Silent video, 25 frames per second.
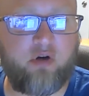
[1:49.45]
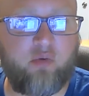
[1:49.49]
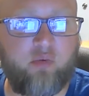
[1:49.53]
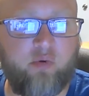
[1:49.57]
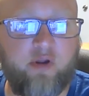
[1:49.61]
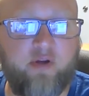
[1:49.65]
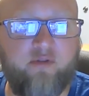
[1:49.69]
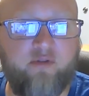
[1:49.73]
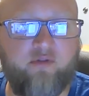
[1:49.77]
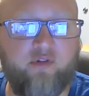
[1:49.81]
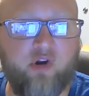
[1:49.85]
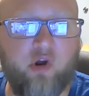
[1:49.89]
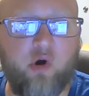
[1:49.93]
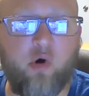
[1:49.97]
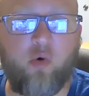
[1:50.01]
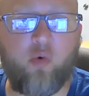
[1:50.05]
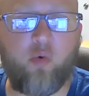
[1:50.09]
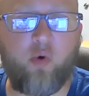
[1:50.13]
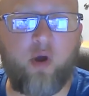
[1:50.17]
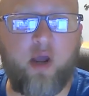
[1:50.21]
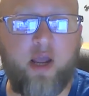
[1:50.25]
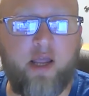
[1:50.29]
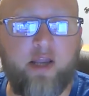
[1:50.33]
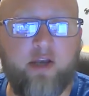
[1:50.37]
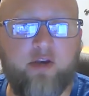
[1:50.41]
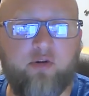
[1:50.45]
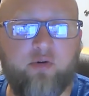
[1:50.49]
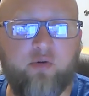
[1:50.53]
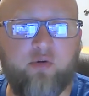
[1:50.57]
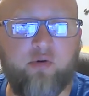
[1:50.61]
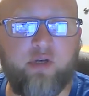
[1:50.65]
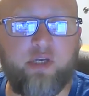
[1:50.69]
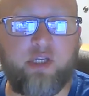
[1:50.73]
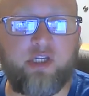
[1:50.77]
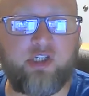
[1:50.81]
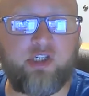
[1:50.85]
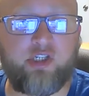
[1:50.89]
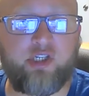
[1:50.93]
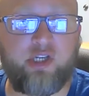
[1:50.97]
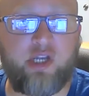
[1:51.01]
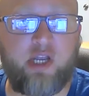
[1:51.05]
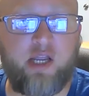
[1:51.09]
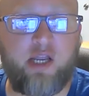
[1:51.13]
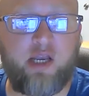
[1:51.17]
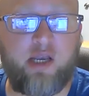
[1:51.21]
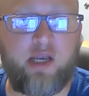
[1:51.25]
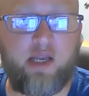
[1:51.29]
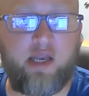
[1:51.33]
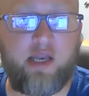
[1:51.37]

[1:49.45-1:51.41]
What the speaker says: We have no way to initiate